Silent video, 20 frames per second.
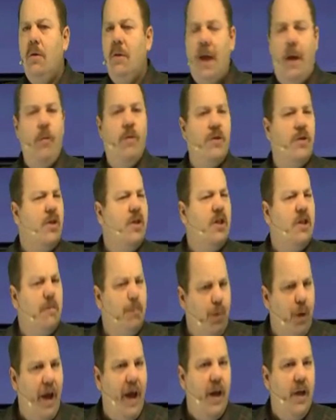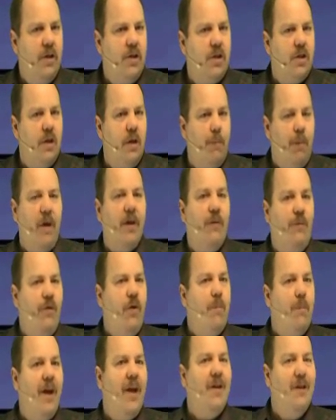that was displaced by the
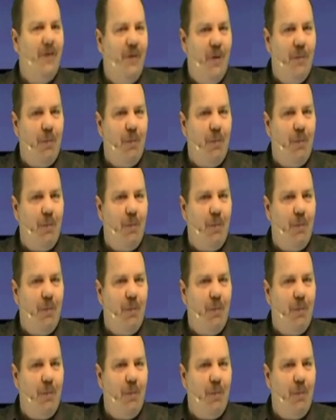foot making the